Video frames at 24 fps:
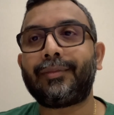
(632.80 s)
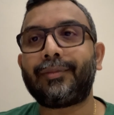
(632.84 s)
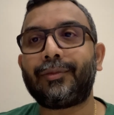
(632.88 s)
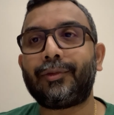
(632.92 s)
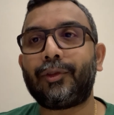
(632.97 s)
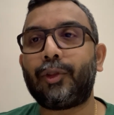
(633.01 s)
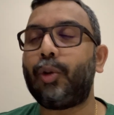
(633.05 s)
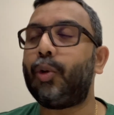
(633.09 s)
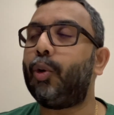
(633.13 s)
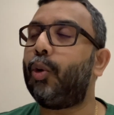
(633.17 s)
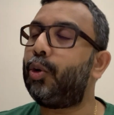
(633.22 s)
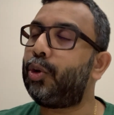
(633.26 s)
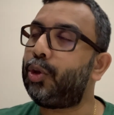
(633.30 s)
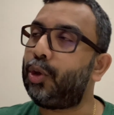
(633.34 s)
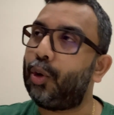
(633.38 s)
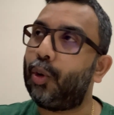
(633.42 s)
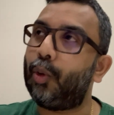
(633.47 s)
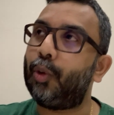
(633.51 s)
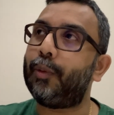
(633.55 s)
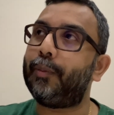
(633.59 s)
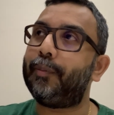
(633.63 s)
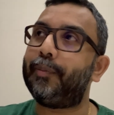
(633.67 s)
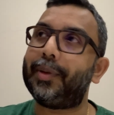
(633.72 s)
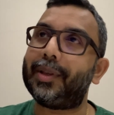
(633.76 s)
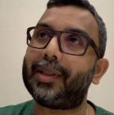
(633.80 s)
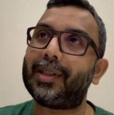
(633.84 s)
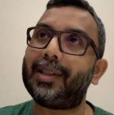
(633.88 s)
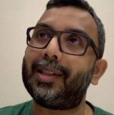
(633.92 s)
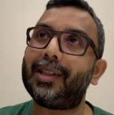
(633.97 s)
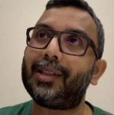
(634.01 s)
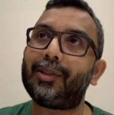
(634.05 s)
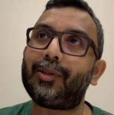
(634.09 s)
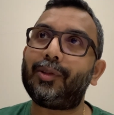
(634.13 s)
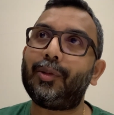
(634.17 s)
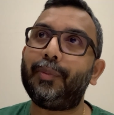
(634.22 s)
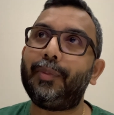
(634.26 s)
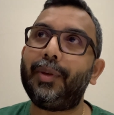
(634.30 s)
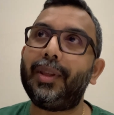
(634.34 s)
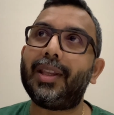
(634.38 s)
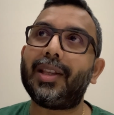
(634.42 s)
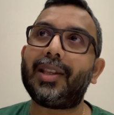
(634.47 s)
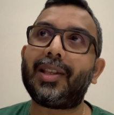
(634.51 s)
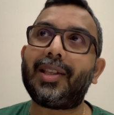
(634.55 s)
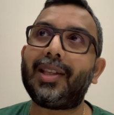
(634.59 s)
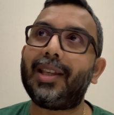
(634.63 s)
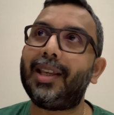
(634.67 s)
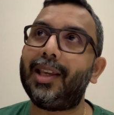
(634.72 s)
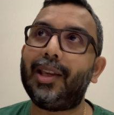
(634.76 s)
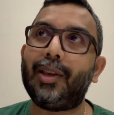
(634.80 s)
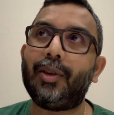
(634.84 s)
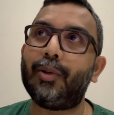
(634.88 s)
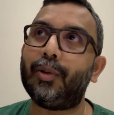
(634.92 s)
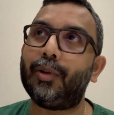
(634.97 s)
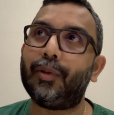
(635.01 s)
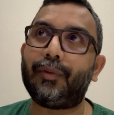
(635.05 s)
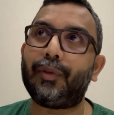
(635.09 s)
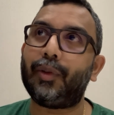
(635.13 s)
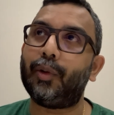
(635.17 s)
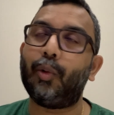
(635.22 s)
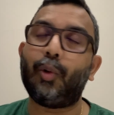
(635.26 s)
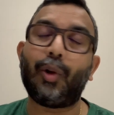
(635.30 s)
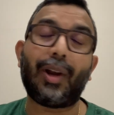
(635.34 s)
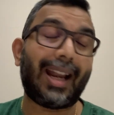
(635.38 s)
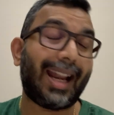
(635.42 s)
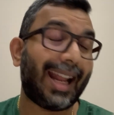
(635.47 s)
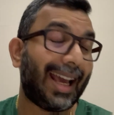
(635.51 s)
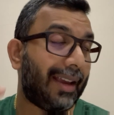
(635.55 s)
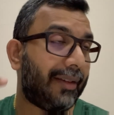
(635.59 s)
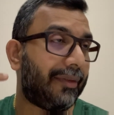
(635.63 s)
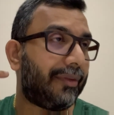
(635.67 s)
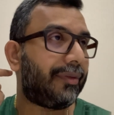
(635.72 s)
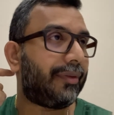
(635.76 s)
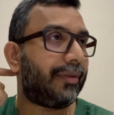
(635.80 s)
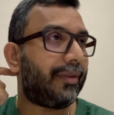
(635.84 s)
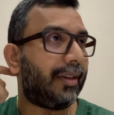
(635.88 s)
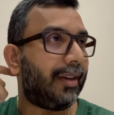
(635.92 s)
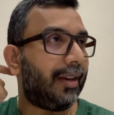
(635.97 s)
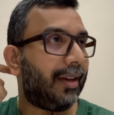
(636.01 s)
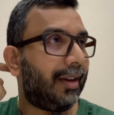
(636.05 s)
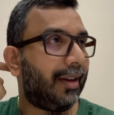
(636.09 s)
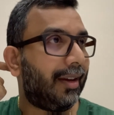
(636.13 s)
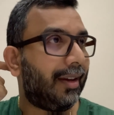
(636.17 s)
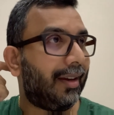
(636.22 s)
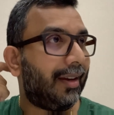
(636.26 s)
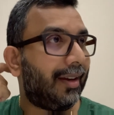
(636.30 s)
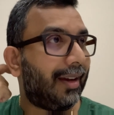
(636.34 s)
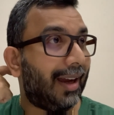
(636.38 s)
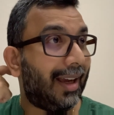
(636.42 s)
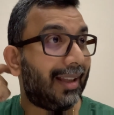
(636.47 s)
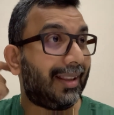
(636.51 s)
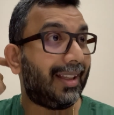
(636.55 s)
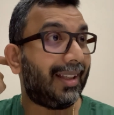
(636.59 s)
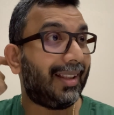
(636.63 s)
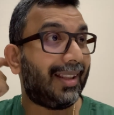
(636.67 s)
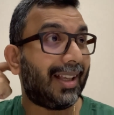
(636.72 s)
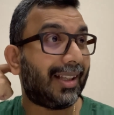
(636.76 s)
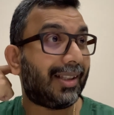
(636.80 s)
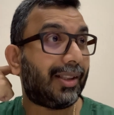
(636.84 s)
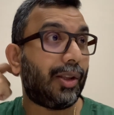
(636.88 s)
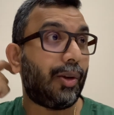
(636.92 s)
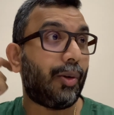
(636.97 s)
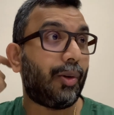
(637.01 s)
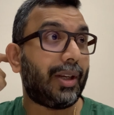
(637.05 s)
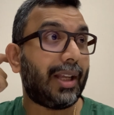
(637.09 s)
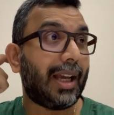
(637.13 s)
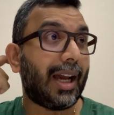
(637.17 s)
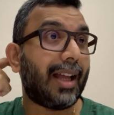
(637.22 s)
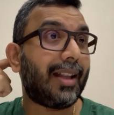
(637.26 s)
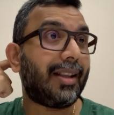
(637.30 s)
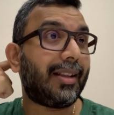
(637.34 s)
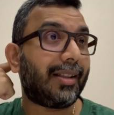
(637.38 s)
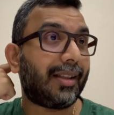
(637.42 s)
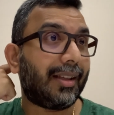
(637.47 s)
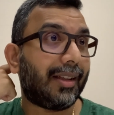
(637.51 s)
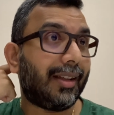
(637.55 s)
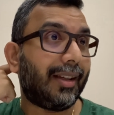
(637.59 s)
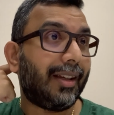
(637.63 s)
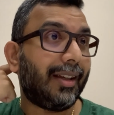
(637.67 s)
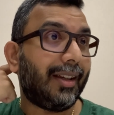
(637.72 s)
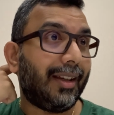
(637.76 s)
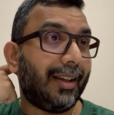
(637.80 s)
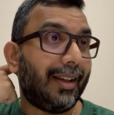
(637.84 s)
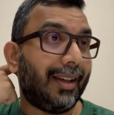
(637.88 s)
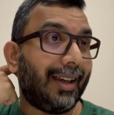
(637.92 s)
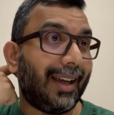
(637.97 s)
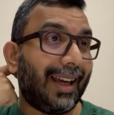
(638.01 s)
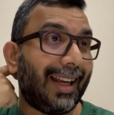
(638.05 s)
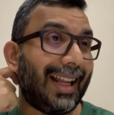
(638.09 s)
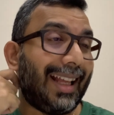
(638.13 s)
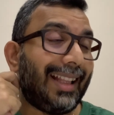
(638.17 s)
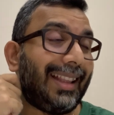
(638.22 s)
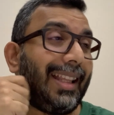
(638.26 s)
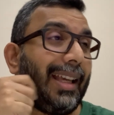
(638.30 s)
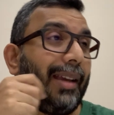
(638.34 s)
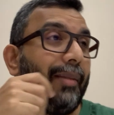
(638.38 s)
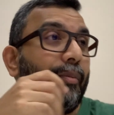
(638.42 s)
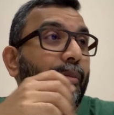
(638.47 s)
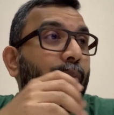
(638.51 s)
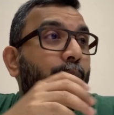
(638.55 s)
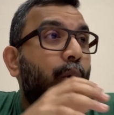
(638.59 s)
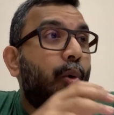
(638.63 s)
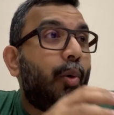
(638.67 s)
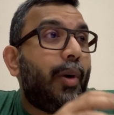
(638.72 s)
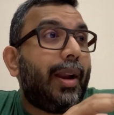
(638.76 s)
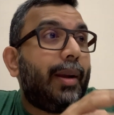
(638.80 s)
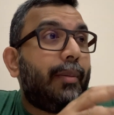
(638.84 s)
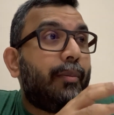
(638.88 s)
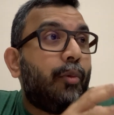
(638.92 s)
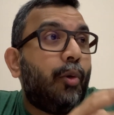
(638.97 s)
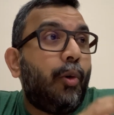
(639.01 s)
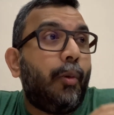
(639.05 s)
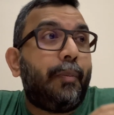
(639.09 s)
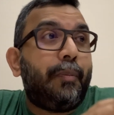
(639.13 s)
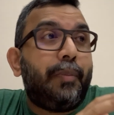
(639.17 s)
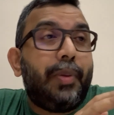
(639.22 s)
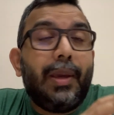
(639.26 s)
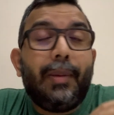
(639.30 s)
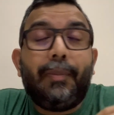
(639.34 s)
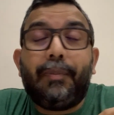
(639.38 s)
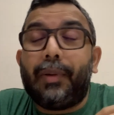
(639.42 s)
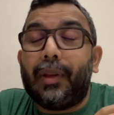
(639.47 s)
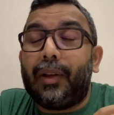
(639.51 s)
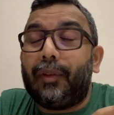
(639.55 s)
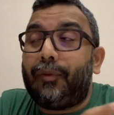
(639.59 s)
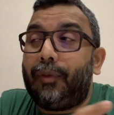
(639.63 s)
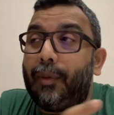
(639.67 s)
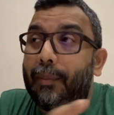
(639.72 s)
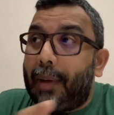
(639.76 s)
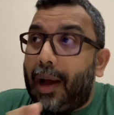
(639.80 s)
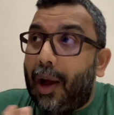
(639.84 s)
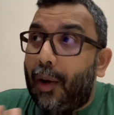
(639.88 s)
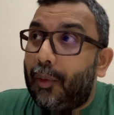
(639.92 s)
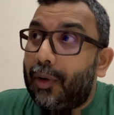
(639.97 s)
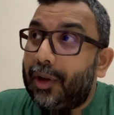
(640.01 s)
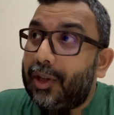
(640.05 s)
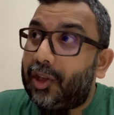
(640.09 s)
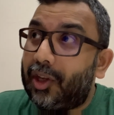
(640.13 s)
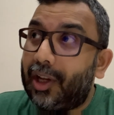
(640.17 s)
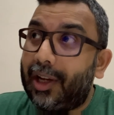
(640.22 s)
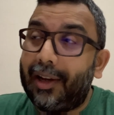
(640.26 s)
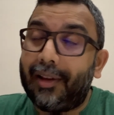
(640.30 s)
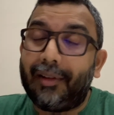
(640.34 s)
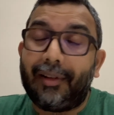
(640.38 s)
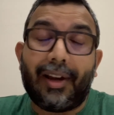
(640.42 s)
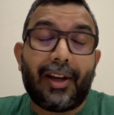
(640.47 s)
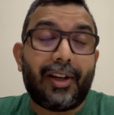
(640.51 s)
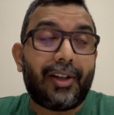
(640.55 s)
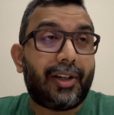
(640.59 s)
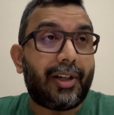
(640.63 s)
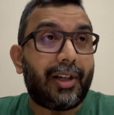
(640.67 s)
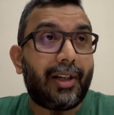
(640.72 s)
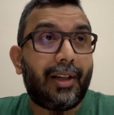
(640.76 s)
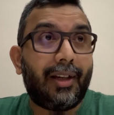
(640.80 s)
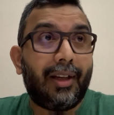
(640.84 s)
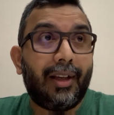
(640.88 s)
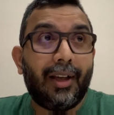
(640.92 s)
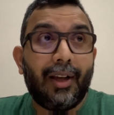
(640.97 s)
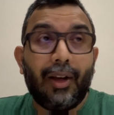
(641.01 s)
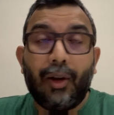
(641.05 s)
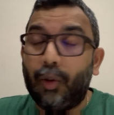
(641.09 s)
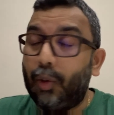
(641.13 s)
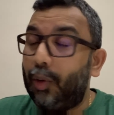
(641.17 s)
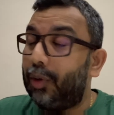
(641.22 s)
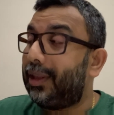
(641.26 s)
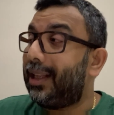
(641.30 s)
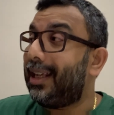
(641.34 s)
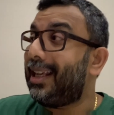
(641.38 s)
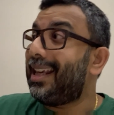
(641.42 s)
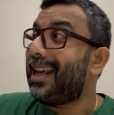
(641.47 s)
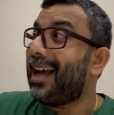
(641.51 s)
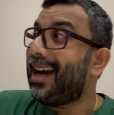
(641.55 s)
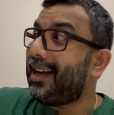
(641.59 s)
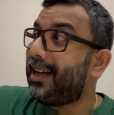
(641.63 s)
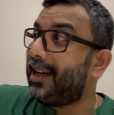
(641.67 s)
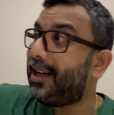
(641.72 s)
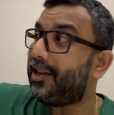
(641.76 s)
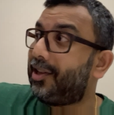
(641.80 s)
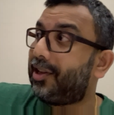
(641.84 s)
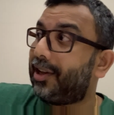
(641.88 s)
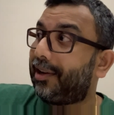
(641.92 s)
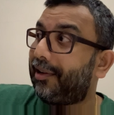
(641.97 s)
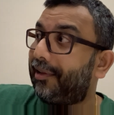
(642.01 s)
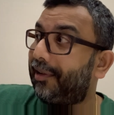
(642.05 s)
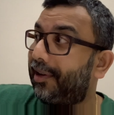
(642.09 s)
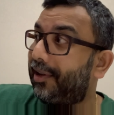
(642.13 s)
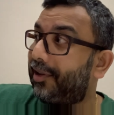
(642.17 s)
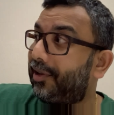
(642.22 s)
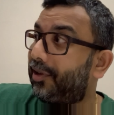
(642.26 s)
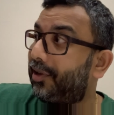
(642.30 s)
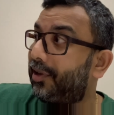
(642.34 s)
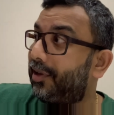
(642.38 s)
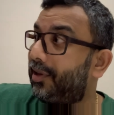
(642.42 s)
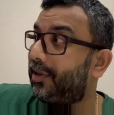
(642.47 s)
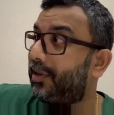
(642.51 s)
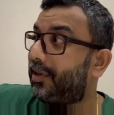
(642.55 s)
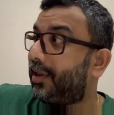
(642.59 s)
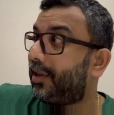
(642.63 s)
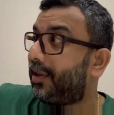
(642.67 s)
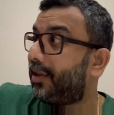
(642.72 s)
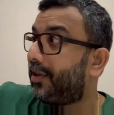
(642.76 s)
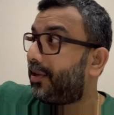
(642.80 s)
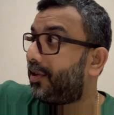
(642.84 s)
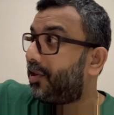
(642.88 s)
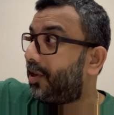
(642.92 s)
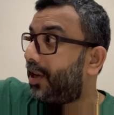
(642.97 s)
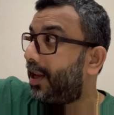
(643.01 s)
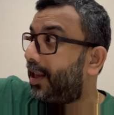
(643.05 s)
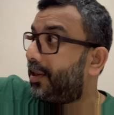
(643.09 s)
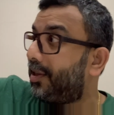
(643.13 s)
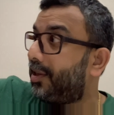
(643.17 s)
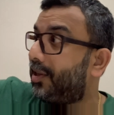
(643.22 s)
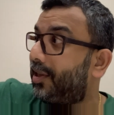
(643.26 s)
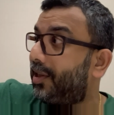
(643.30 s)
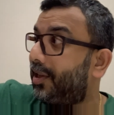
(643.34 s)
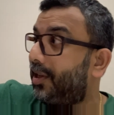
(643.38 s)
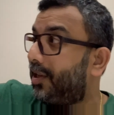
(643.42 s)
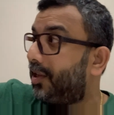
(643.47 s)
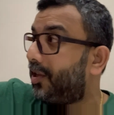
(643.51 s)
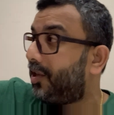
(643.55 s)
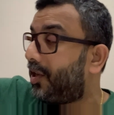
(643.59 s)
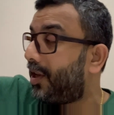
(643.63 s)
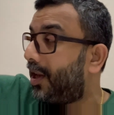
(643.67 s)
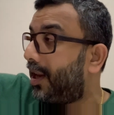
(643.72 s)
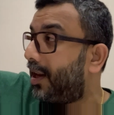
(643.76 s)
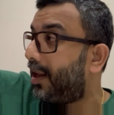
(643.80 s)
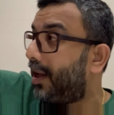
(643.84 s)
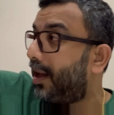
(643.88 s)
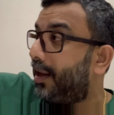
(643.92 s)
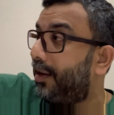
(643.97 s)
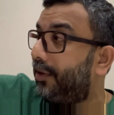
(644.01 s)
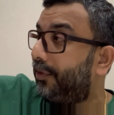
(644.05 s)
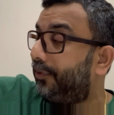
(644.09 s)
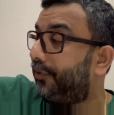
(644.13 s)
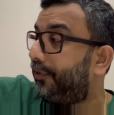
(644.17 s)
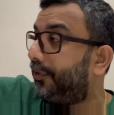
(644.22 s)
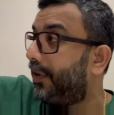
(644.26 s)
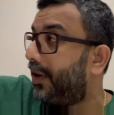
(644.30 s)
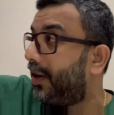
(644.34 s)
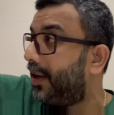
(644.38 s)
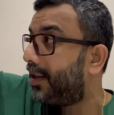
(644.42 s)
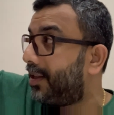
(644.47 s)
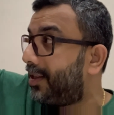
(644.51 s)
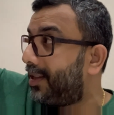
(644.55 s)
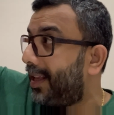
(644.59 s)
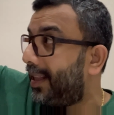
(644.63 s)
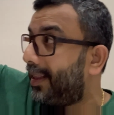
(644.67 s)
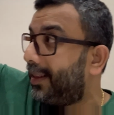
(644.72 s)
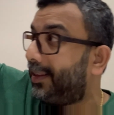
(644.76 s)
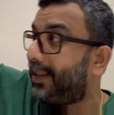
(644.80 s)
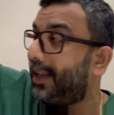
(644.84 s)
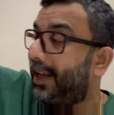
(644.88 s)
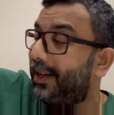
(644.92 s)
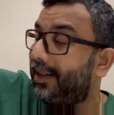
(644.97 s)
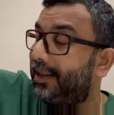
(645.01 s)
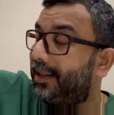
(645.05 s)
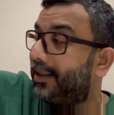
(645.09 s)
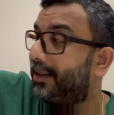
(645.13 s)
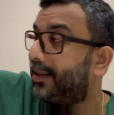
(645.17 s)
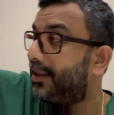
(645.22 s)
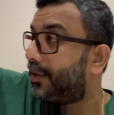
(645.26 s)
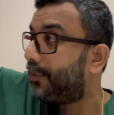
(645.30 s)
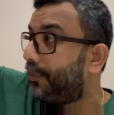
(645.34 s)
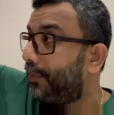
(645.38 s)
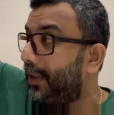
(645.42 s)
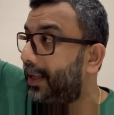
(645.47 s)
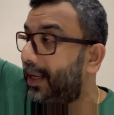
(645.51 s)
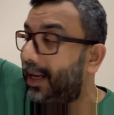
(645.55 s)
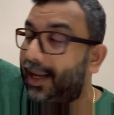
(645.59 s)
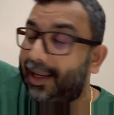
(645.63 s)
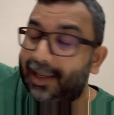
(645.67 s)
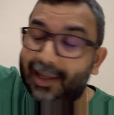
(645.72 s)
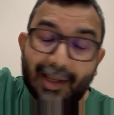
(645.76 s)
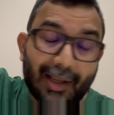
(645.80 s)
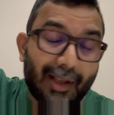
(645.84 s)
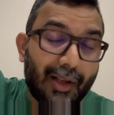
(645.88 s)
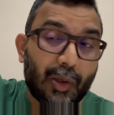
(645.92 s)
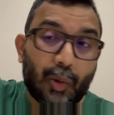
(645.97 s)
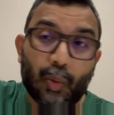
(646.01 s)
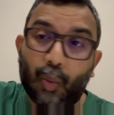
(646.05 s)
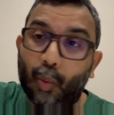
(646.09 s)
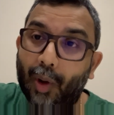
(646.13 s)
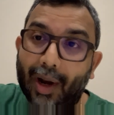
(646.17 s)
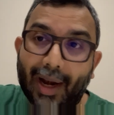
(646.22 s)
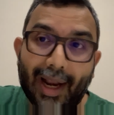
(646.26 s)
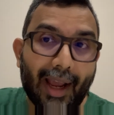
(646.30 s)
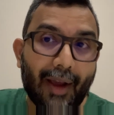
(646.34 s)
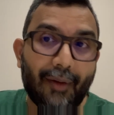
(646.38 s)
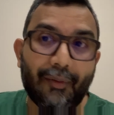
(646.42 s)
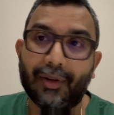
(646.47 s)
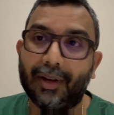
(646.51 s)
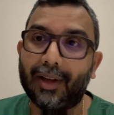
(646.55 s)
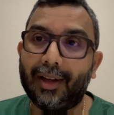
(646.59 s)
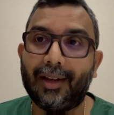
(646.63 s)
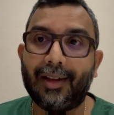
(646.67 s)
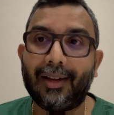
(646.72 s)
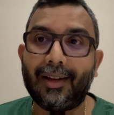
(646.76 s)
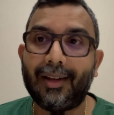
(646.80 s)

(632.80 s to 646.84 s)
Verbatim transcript: to own your own business, to be the CEO of your own life. I think that's the only answer. And I think more and more people from our generation or the younger generations, the Gen Z, Gen Alpha, Centennials, Millennials, whatever,